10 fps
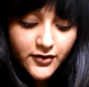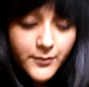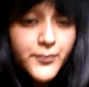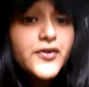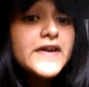
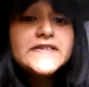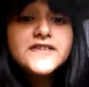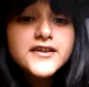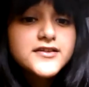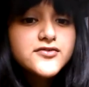
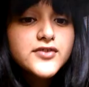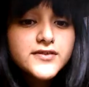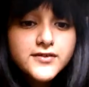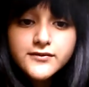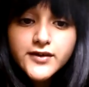oppressing the
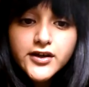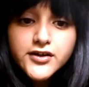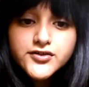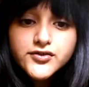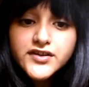rest of the
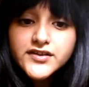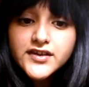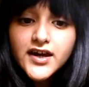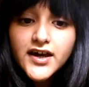countries